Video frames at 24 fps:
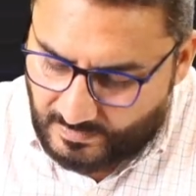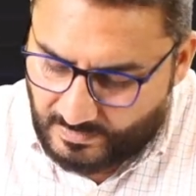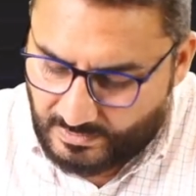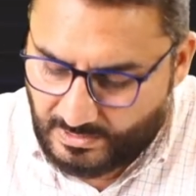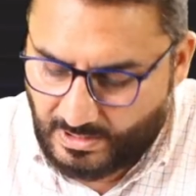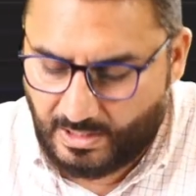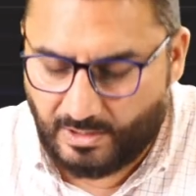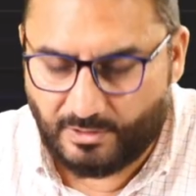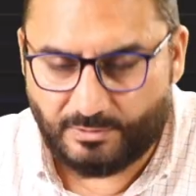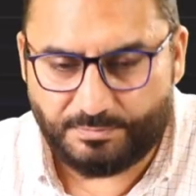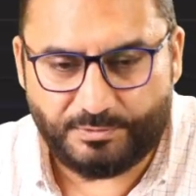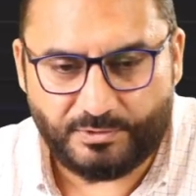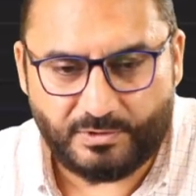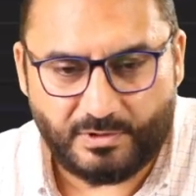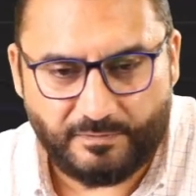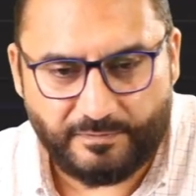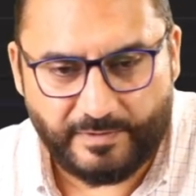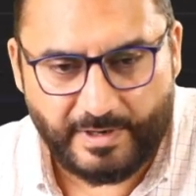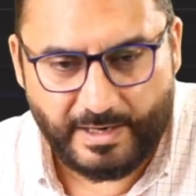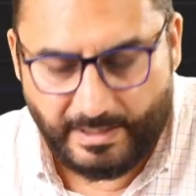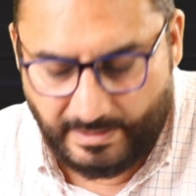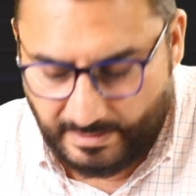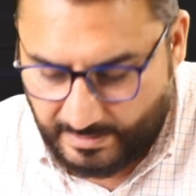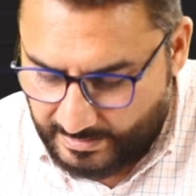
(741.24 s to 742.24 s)
The output of
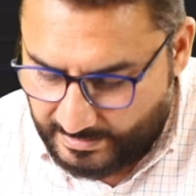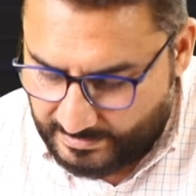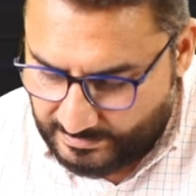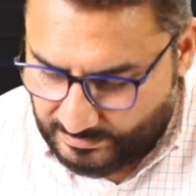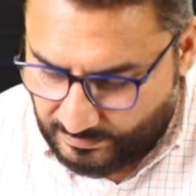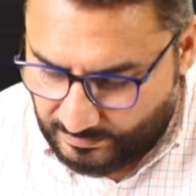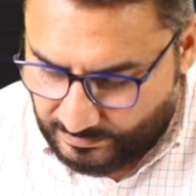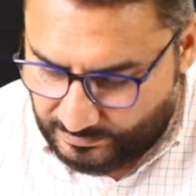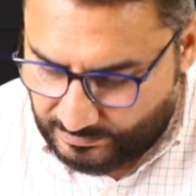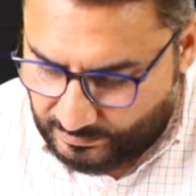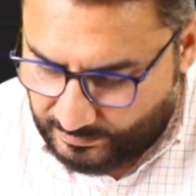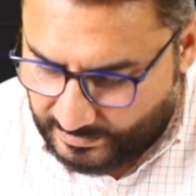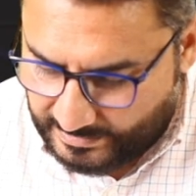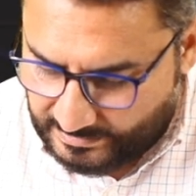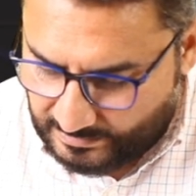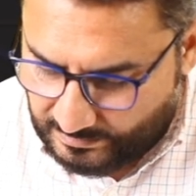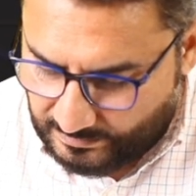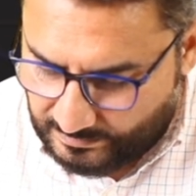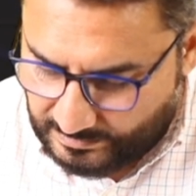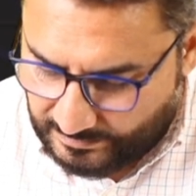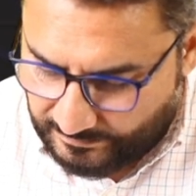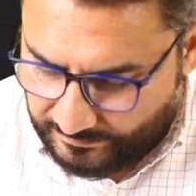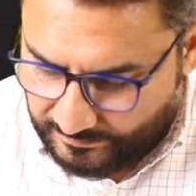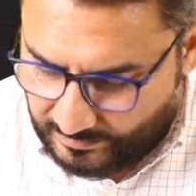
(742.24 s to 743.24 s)
AND gates goes to
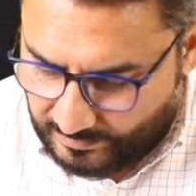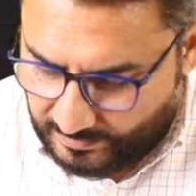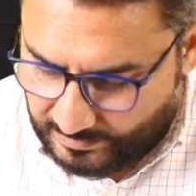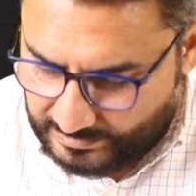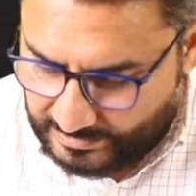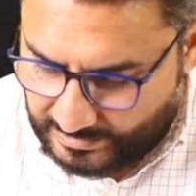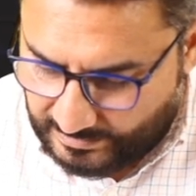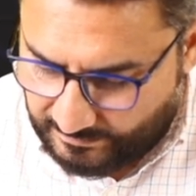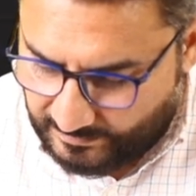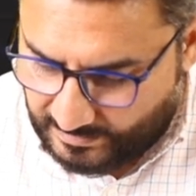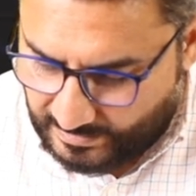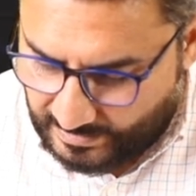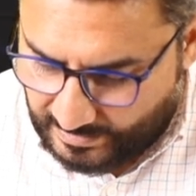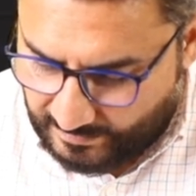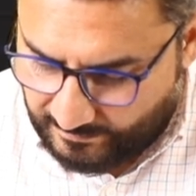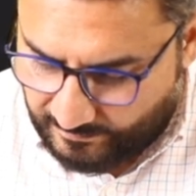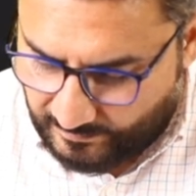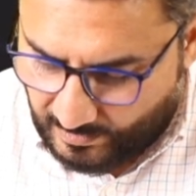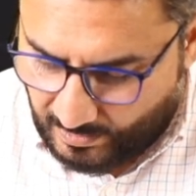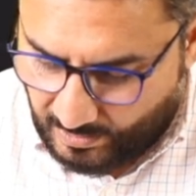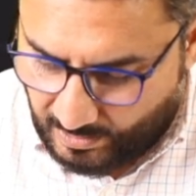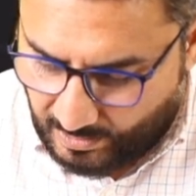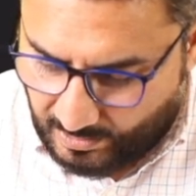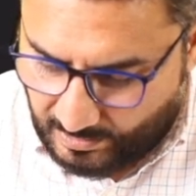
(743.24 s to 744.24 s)
exclusive OR. Then we have
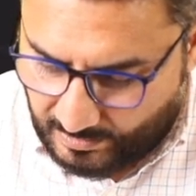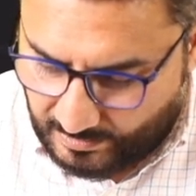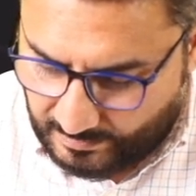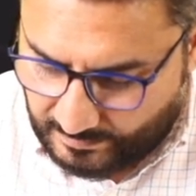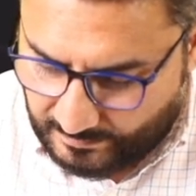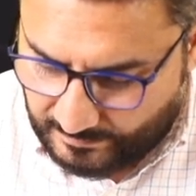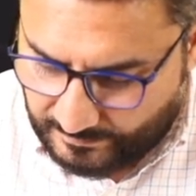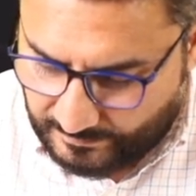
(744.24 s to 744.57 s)
OR.